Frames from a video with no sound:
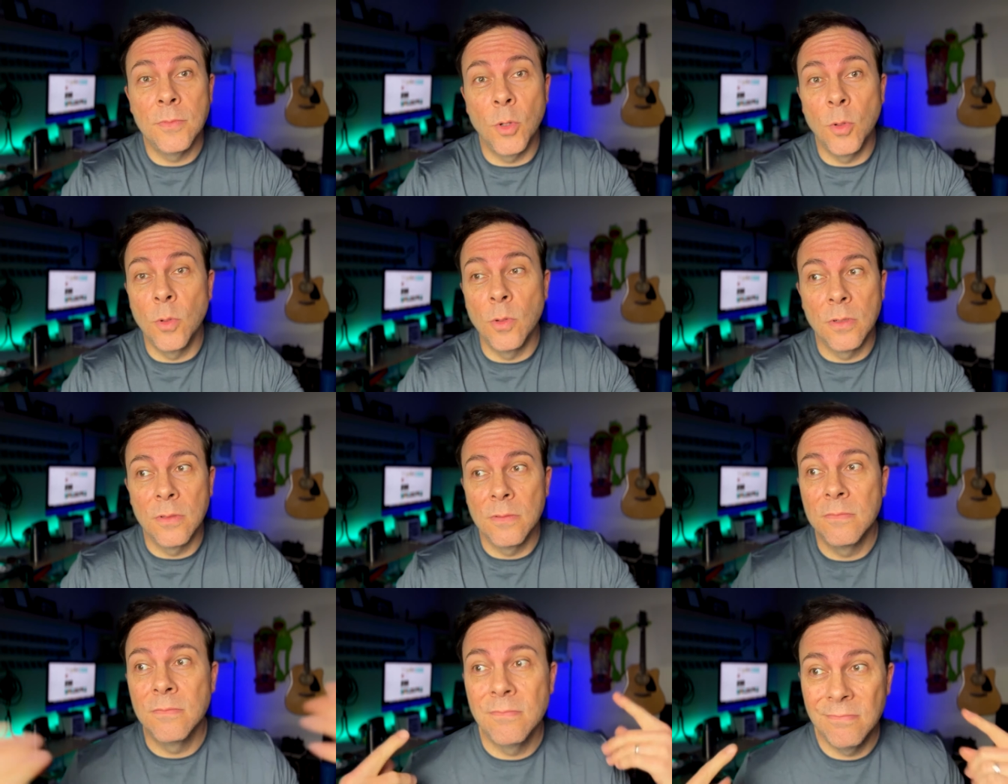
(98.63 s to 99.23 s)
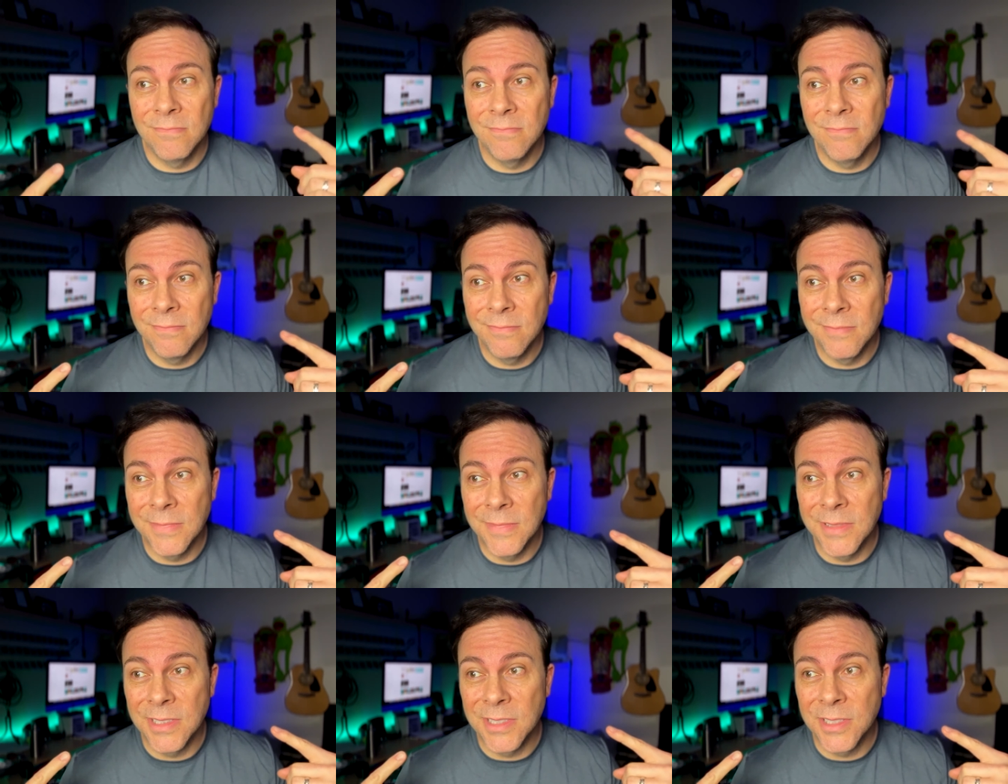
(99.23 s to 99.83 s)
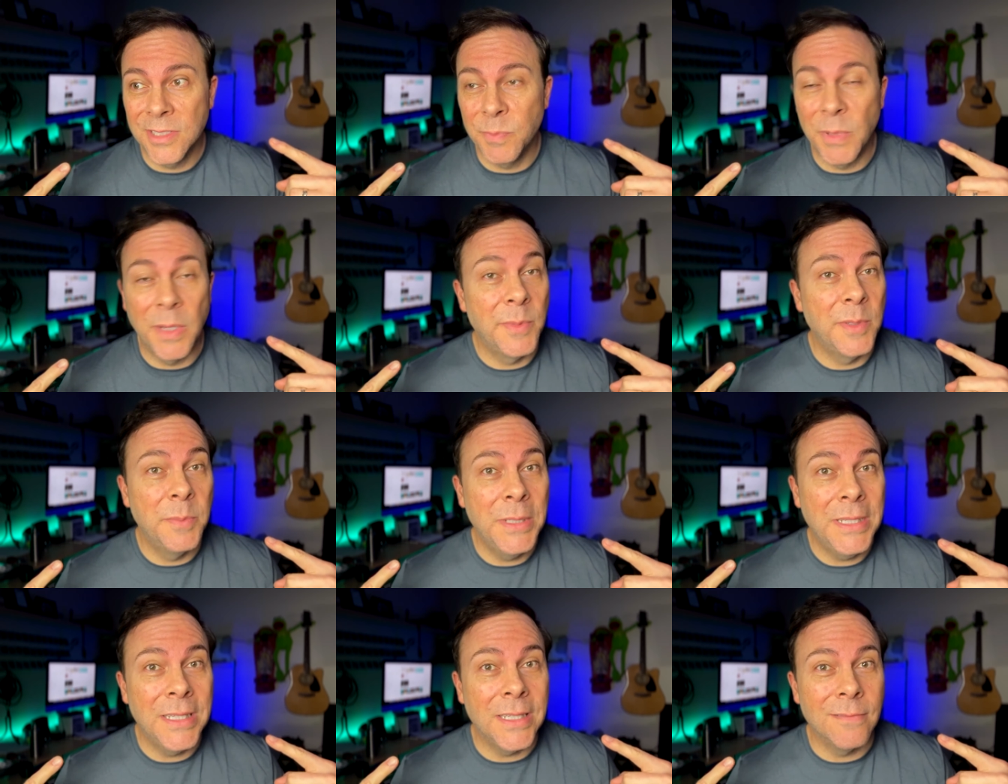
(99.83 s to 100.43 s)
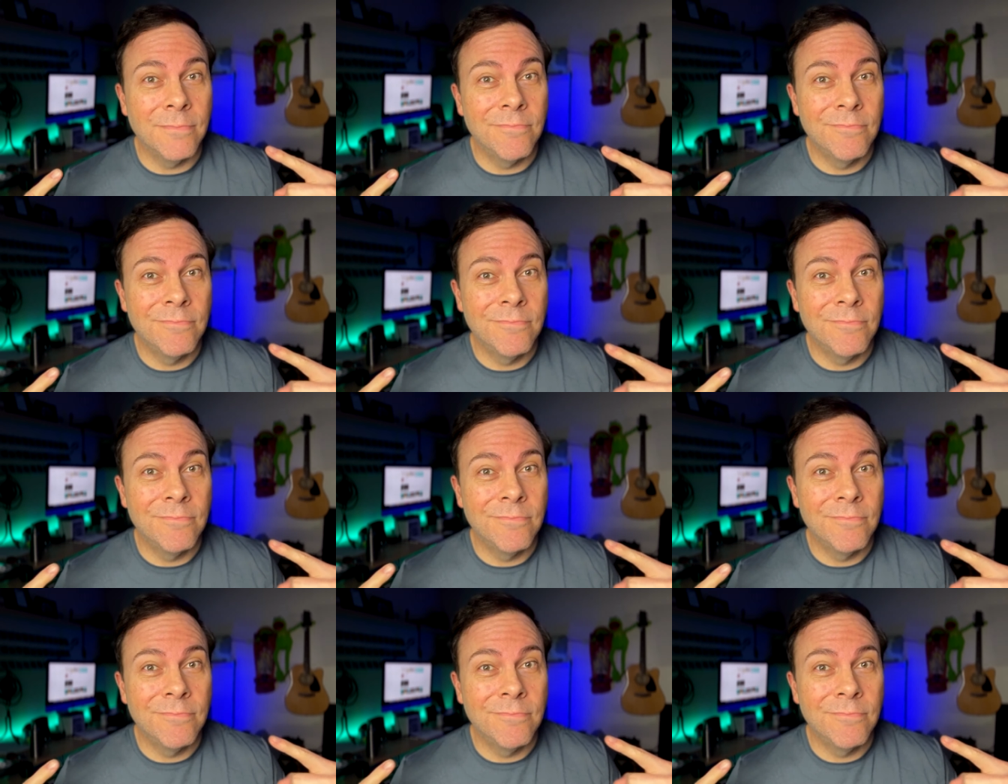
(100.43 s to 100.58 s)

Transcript: Or it's maybe me.